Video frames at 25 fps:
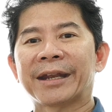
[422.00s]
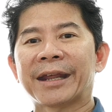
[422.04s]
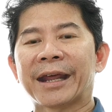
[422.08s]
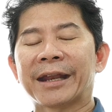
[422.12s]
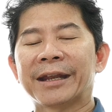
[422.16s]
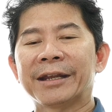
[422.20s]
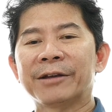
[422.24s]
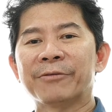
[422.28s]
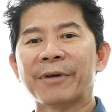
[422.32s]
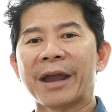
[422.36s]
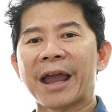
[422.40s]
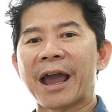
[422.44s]
it
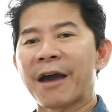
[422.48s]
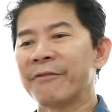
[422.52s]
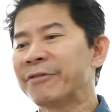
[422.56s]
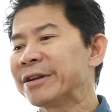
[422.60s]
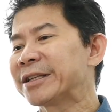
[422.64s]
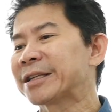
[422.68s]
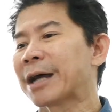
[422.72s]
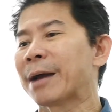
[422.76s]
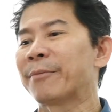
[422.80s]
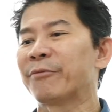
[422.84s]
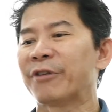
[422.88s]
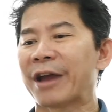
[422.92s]
anyway.
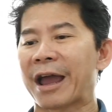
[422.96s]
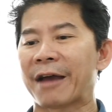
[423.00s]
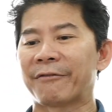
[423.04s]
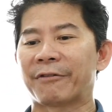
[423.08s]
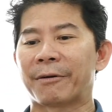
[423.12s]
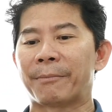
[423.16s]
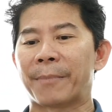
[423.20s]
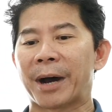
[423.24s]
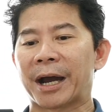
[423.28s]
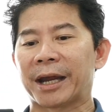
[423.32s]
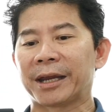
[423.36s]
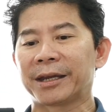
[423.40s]
Every time we have
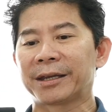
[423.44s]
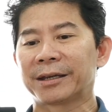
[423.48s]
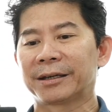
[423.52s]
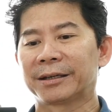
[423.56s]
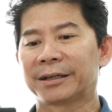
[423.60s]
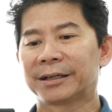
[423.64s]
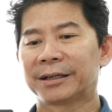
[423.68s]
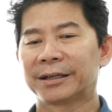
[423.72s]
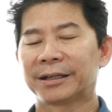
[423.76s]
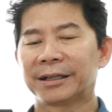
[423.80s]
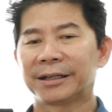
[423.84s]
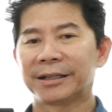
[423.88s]
a mic,
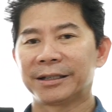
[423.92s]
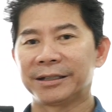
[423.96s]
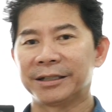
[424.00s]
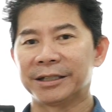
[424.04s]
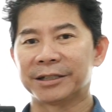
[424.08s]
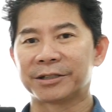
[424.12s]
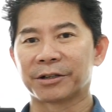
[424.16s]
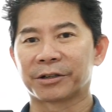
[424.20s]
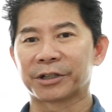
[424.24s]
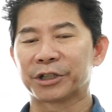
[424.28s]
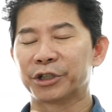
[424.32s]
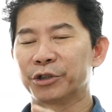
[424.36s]

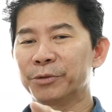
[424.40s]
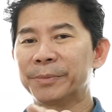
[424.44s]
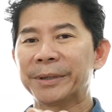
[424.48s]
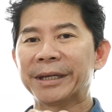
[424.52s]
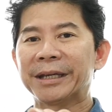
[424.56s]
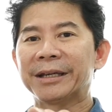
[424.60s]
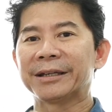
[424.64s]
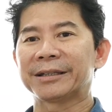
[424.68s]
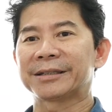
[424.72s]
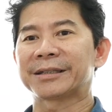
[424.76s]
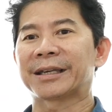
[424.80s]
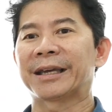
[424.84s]
you'll
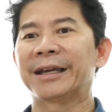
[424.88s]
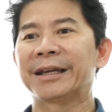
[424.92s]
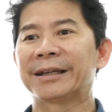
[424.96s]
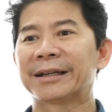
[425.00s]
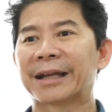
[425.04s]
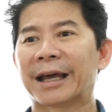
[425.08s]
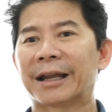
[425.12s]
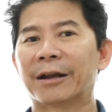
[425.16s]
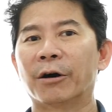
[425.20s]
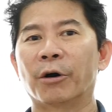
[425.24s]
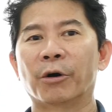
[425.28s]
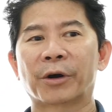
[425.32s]
be saying
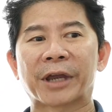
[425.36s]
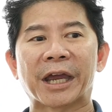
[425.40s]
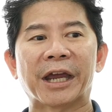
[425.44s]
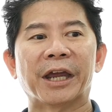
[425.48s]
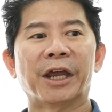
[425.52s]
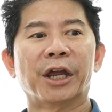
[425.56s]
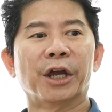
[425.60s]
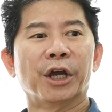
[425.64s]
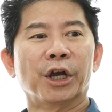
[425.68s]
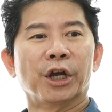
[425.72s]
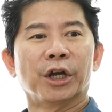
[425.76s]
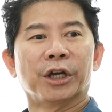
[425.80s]
that,
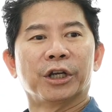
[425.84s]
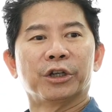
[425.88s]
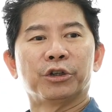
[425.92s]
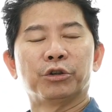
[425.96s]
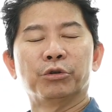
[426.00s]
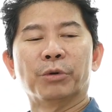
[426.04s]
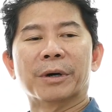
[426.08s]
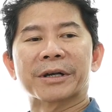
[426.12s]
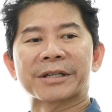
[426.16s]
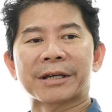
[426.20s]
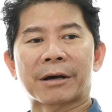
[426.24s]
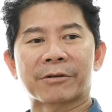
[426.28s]
okay,
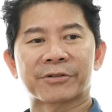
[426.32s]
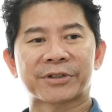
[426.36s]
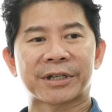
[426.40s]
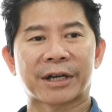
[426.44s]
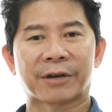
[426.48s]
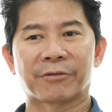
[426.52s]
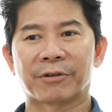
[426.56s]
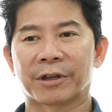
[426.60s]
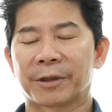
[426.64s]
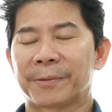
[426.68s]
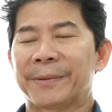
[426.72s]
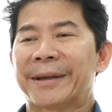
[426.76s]
do a sound
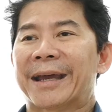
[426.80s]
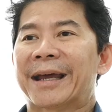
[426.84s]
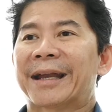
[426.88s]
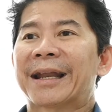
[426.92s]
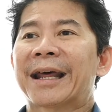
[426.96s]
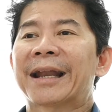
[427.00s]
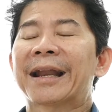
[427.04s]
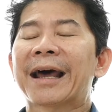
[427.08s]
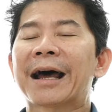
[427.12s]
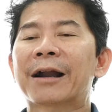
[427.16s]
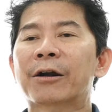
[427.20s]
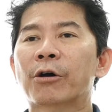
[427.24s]
check with me, and
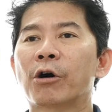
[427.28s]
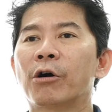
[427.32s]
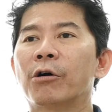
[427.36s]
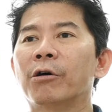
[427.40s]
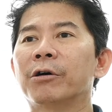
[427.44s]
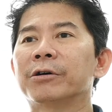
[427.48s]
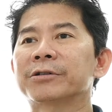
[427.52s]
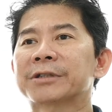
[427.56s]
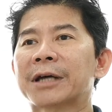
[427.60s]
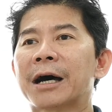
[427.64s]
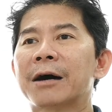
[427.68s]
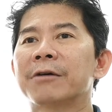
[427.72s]
then I'll
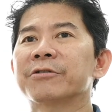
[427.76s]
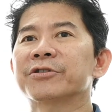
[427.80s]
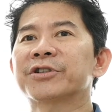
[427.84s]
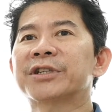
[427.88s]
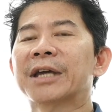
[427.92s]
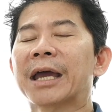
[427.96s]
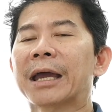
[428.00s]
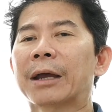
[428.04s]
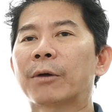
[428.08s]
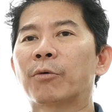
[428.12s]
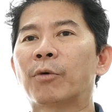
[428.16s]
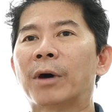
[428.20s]
go sound
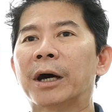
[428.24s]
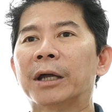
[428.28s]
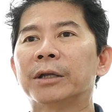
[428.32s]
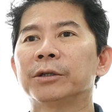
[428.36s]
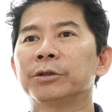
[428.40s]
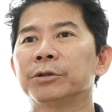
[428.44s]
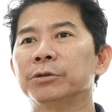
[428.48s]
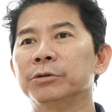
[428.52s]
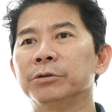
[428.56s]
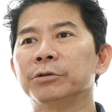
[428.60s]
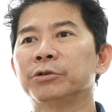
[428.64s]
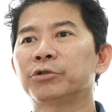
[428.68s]
check
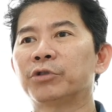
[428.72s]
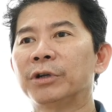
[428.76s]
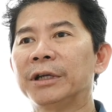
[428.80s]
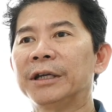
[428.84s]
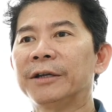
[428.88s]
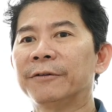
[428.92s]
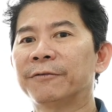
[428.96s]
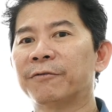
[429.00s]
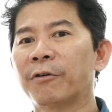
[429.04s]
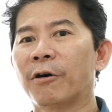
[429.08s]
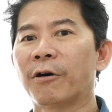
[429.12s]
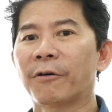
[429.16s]
1, 2,
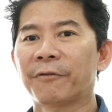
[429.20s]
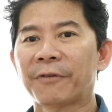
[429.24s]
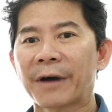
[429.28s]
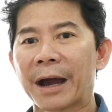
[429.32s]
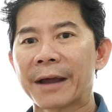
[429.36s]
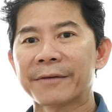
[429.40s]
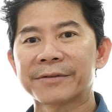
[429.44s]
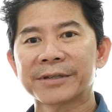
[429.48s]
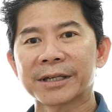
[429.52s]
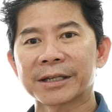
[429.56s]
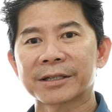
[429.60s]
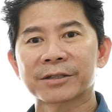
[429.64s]
3, 4,
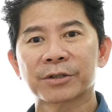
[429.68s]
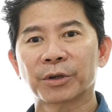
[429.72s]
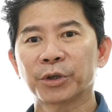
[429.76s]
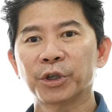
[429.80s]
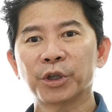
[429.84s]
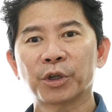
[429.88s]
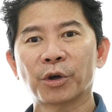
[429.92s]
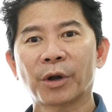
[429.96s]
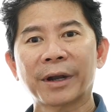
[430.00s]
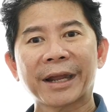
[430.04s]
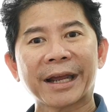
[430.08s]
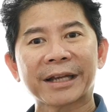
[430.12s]
5, 6. So
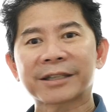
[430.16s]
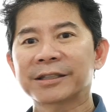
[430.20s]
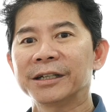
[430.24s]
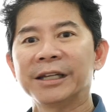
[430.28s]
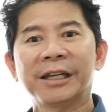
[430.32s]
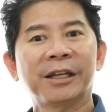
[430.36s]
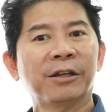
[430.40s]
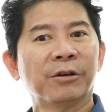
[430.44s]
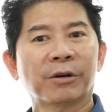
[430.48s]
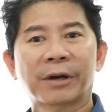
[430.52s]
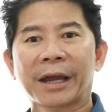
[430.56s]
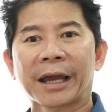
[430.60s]
you don't
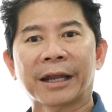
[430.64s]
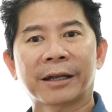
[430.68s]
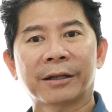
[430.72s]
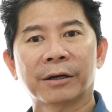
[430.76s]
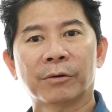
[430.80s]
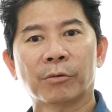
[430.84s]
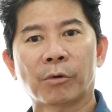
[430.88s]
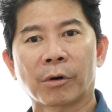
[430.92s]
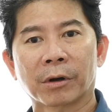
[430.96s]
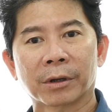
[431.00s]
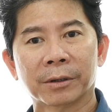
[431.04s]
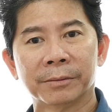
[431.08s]
actually look at
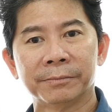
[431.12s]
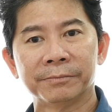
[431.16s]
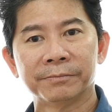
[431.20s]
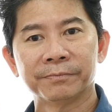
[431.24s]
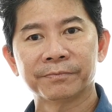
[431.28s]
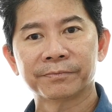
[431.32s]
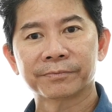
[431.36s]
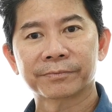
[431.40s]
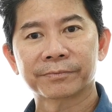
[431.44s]
the volume.